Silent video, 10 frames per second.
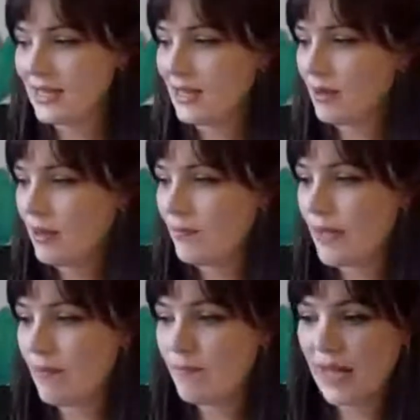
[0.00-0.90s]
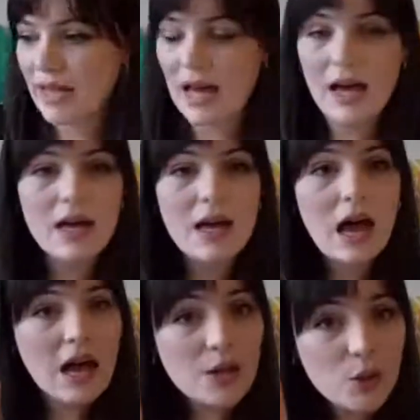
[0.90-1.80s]
a little bit bigger.
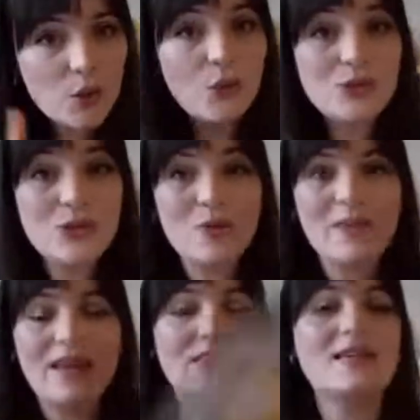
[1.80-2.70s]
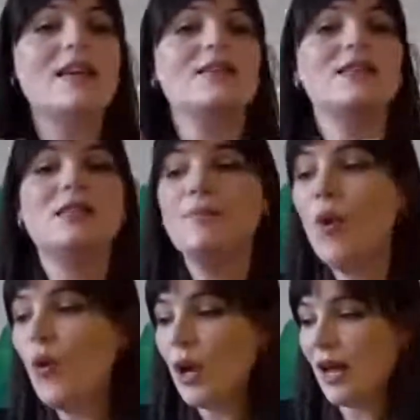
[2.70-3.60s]
I can also make things
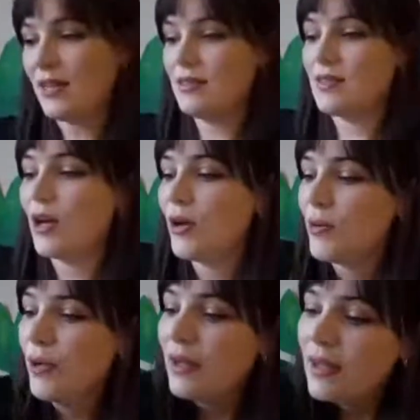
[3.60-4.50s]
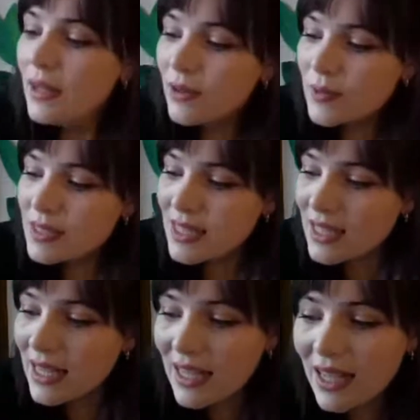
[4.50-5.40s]
smaller. So you can see
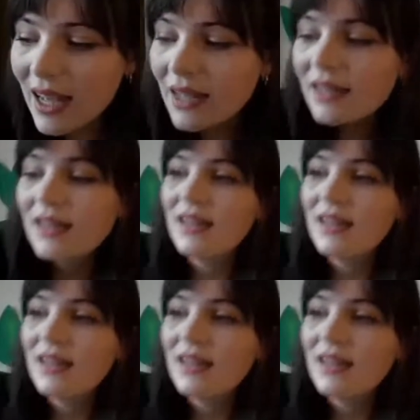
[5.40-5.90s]
here, I've